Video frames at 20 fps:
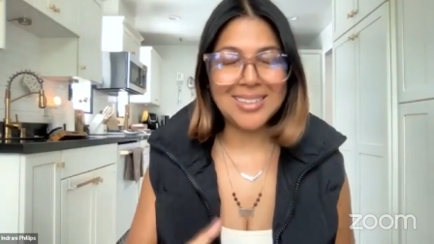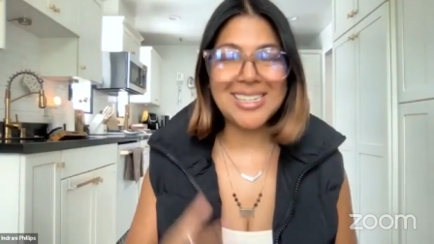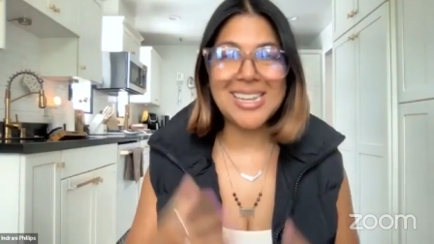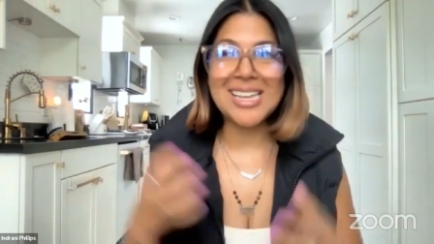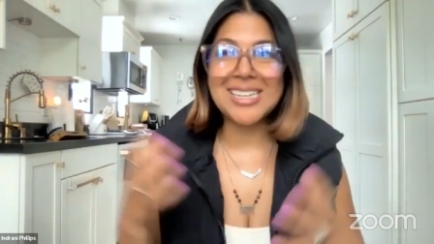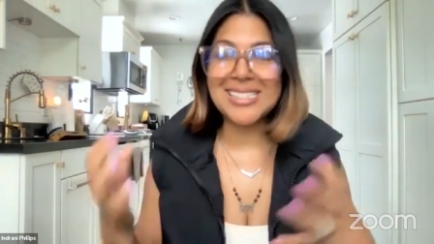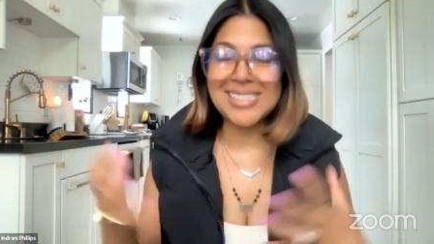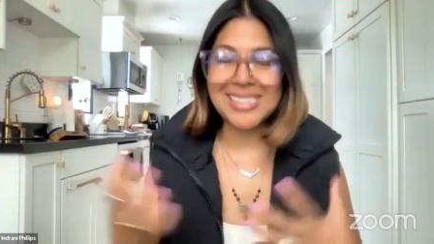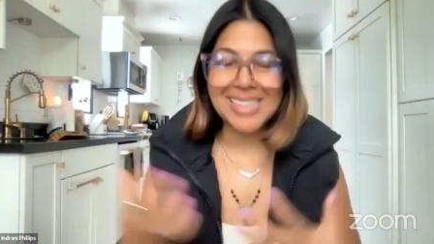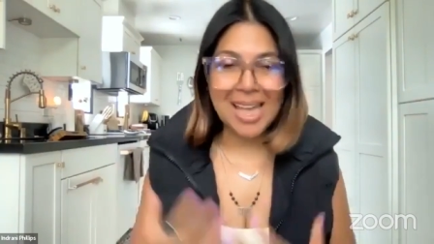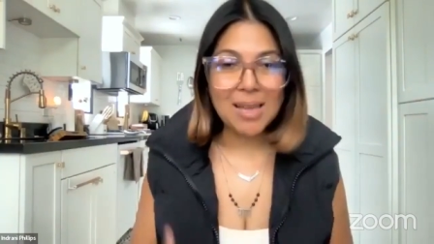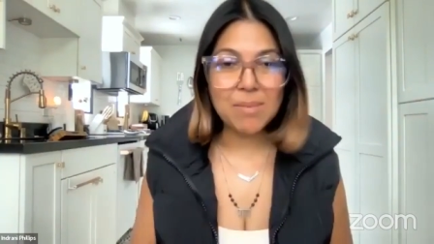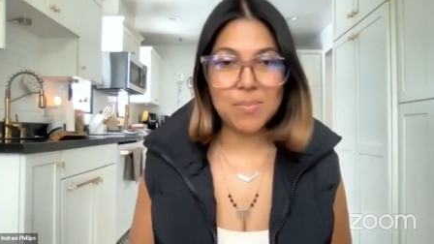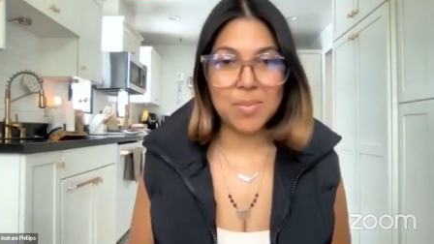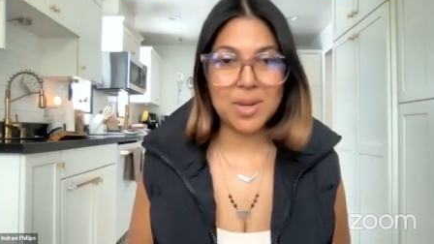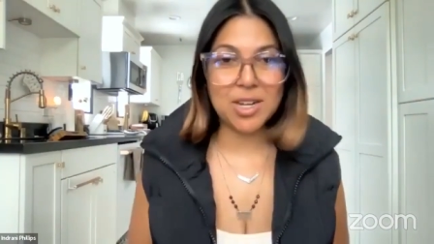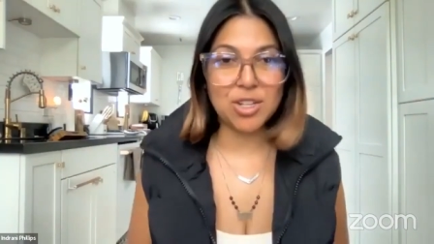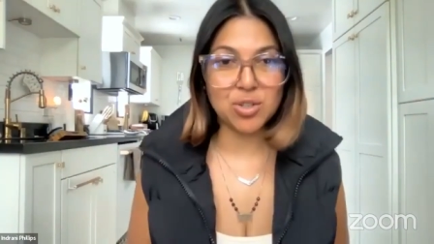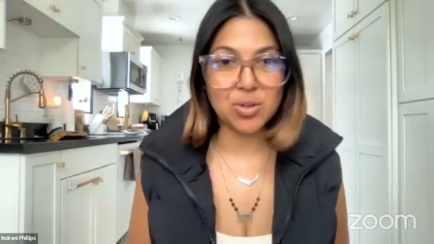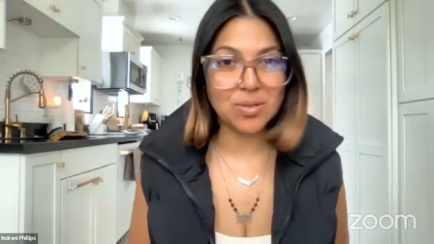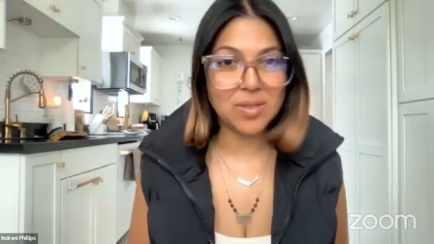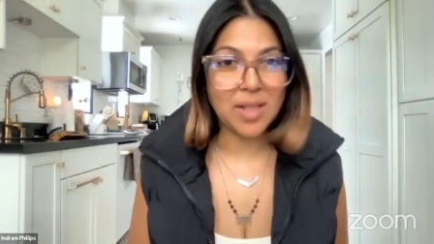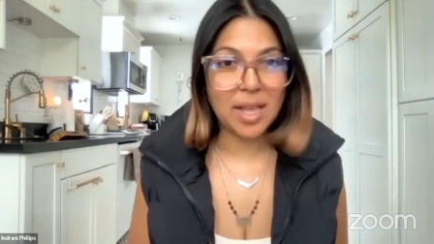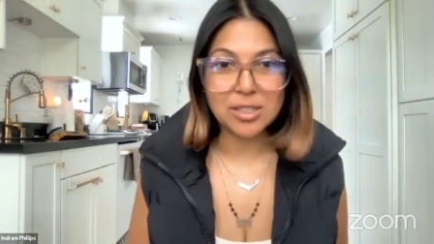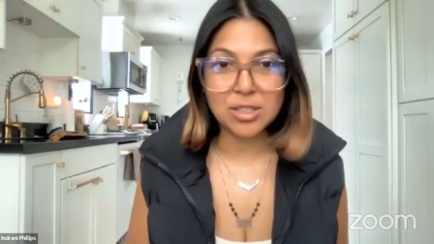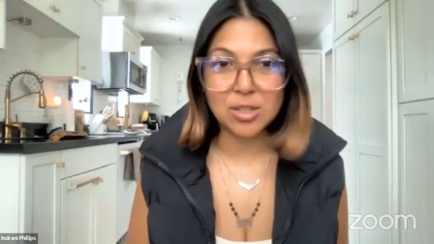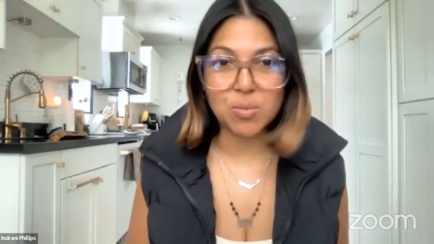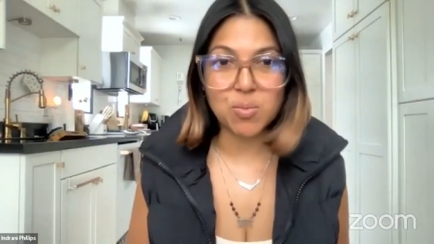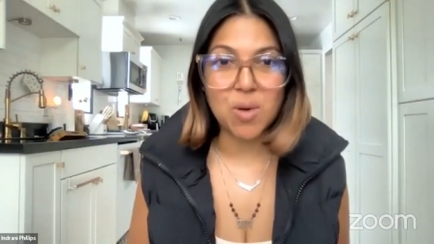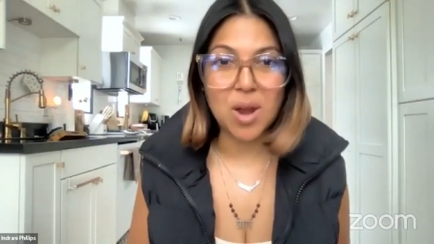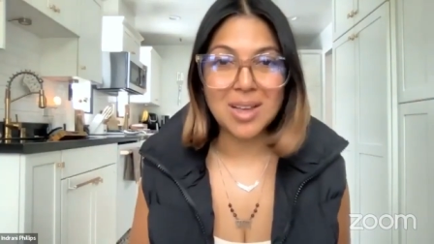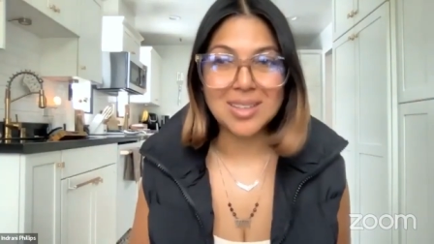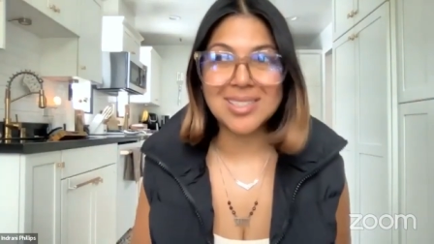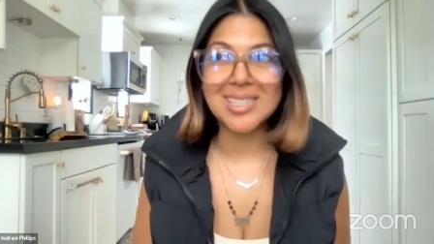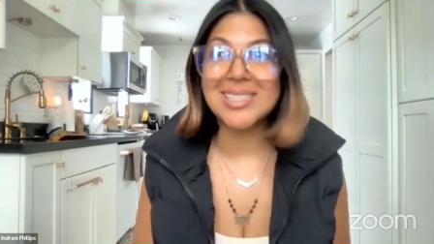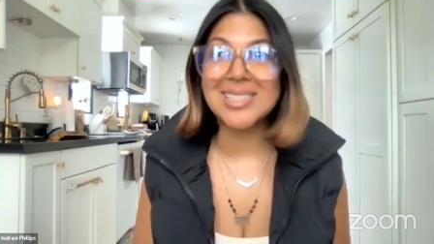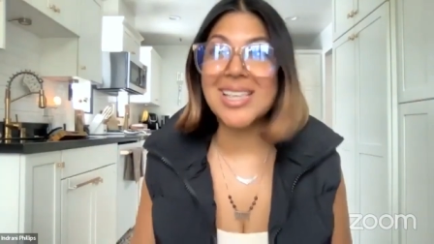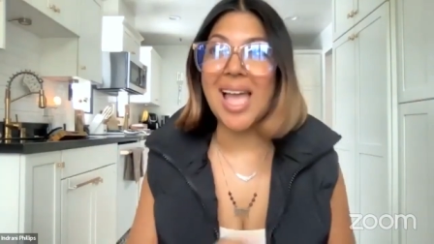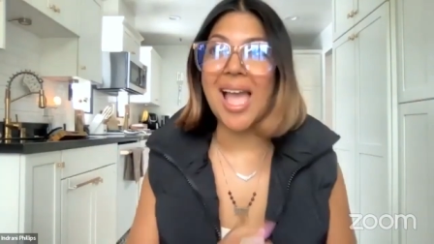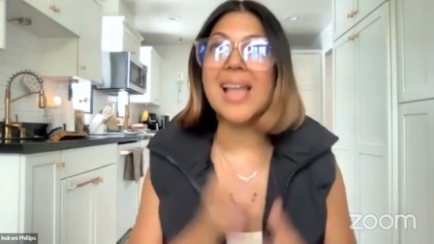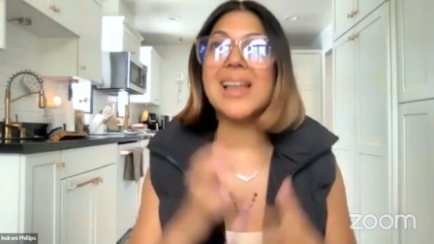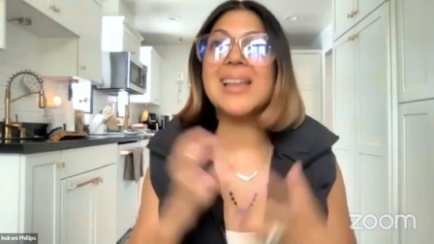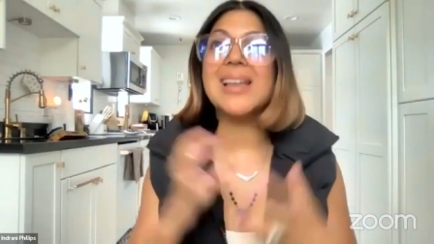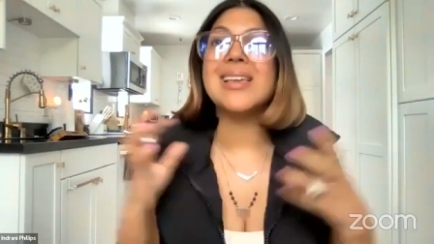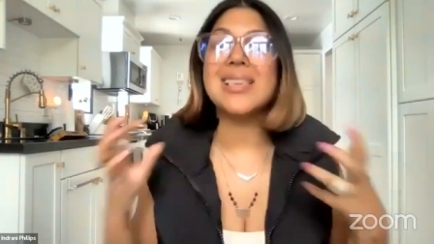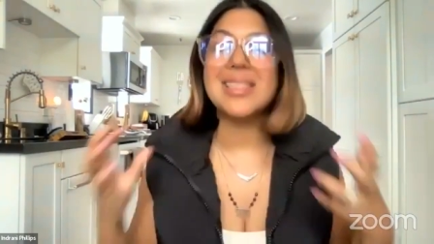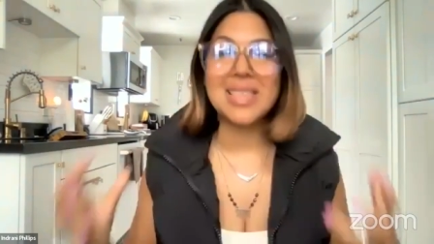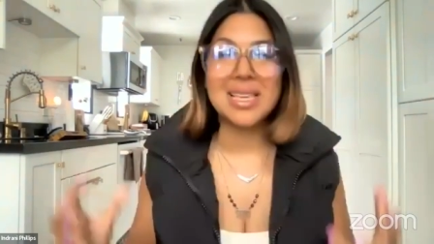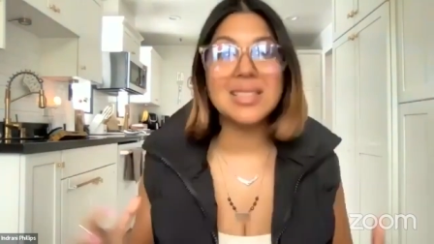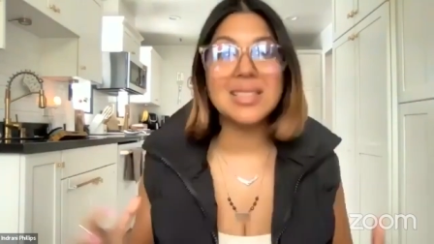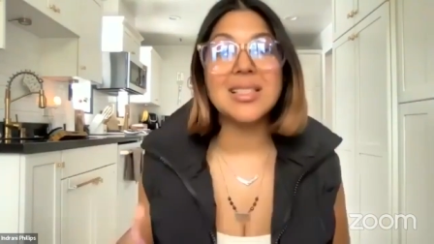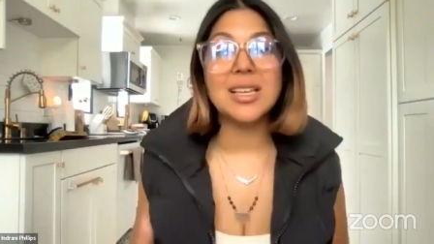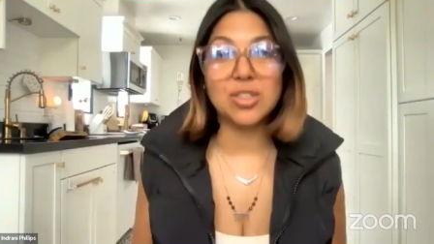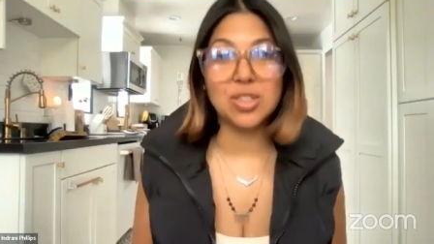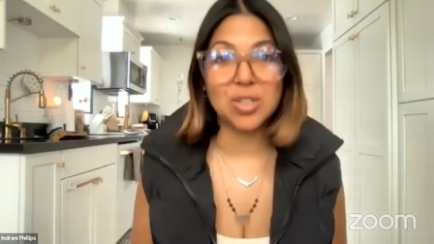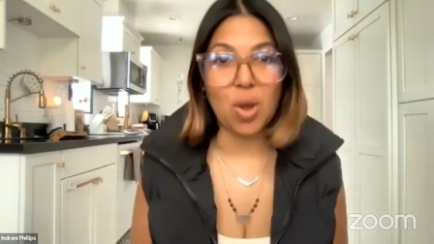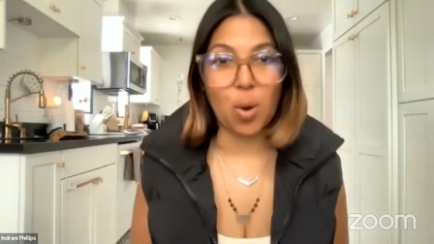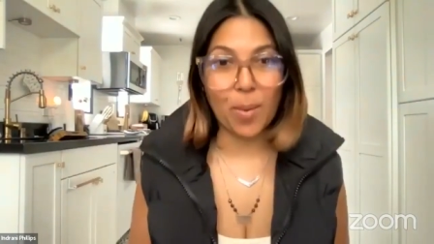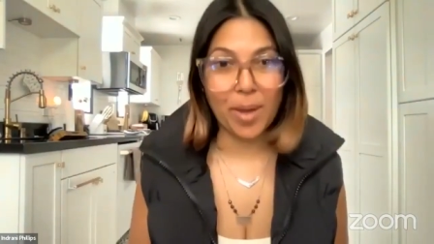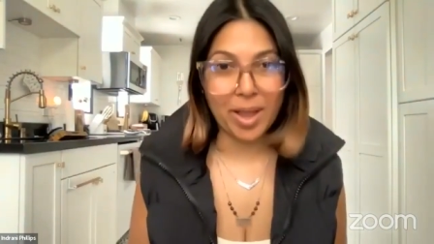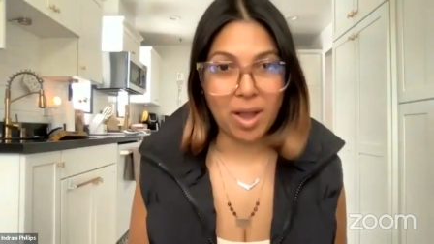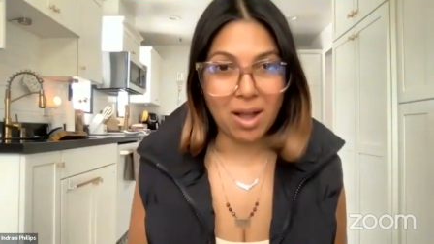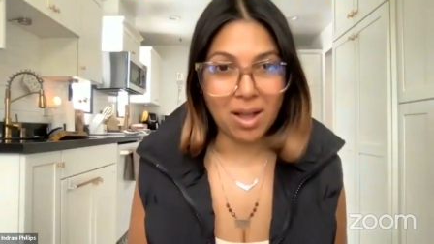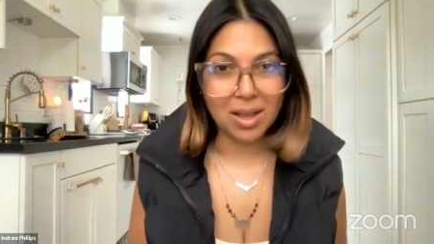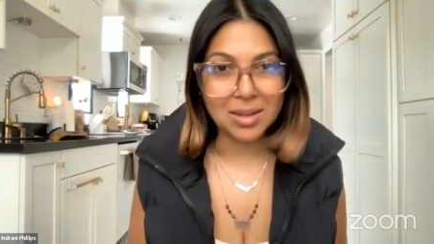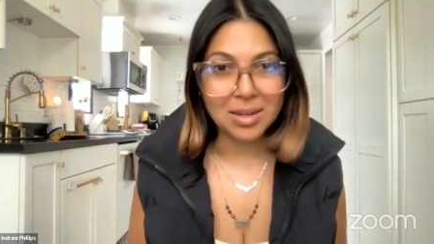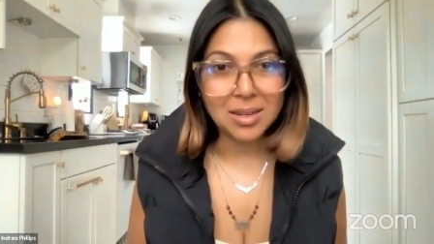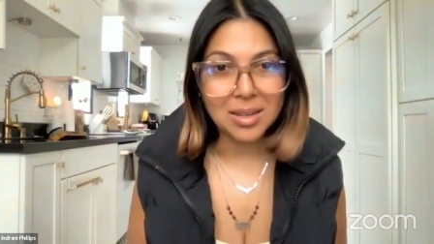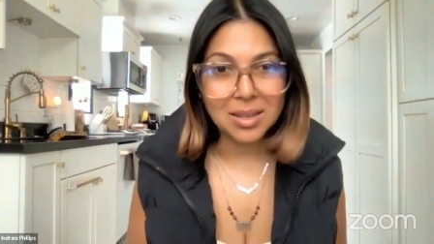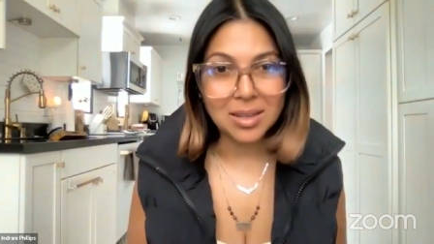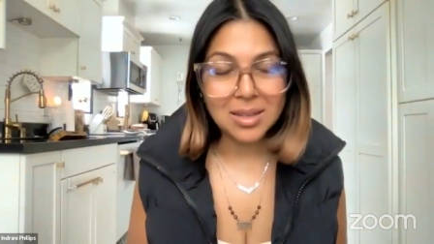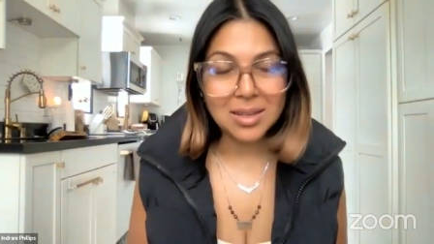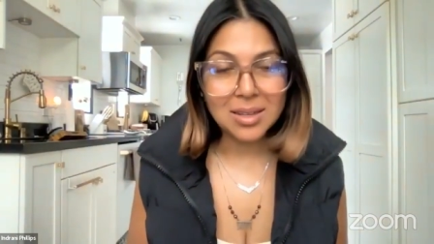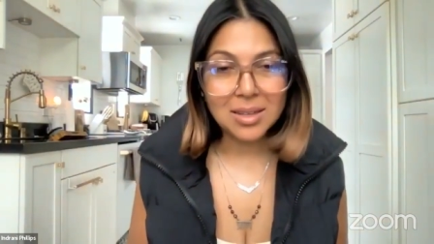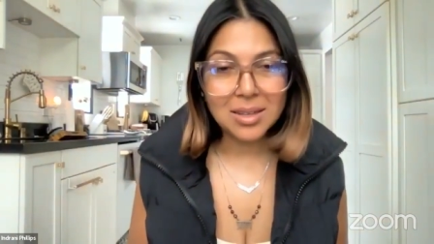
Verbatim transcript: takes 10 minutes or less to process anything that's going on,